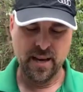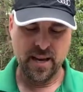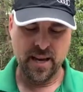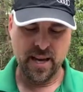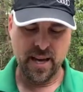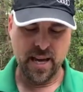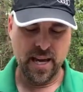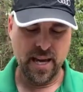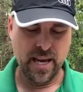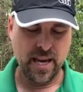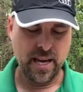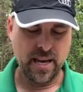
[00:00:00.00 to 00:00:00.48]

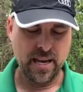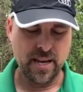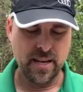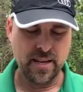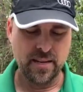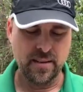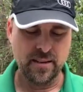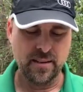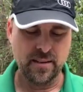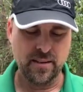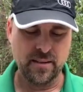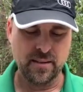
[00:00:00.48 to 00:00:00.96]

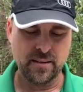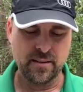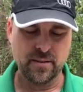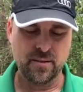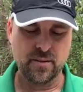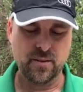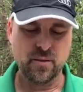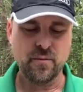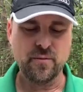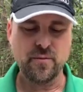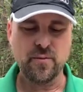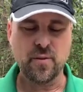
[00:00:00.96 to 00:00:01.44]
and
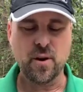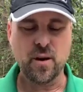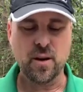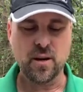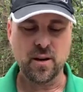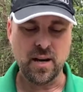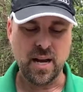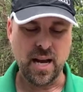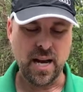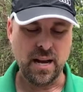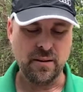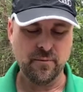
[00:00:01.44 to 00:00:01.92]
so
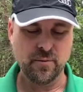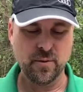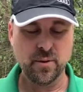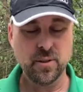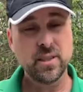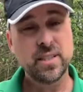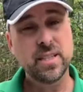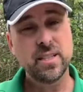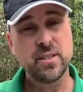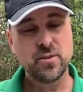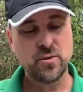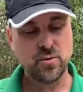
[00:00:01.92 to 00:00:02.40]
far I've
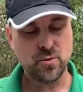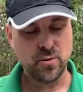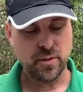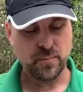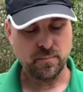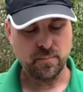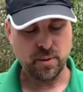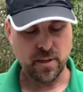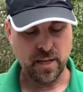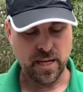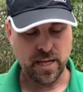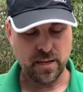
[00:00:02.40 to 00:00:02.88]
really
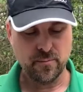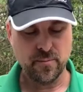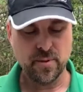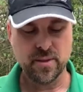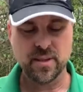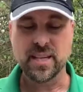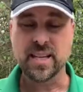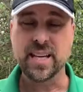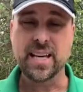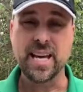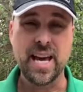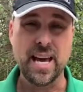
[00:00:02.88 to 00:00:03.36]
enjoyed playing with
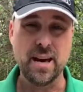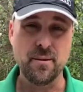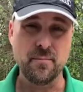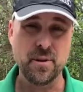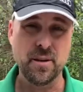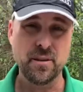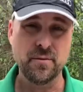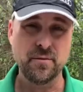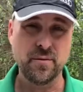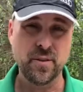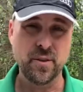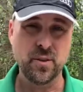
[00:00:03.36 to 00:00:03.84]
the
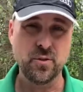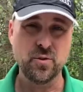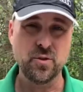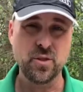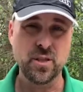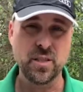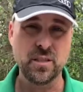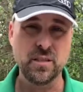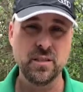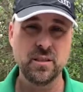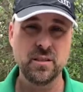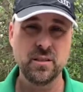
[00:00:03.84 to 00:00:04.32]
Gamma
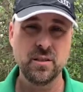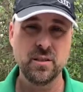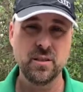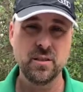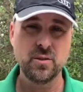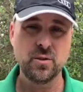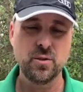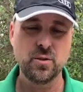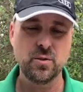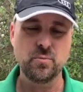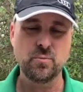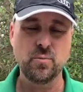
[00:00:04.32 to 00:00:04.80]
Fusion
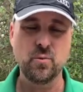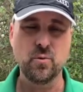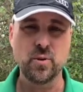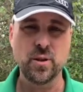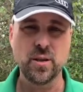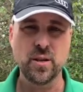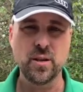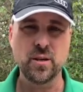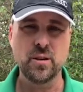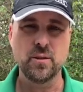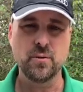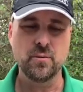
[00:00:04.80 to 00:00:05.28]

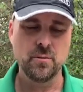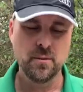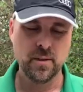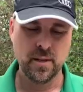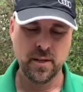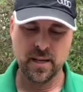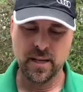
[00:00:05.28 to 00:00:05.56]
2.0.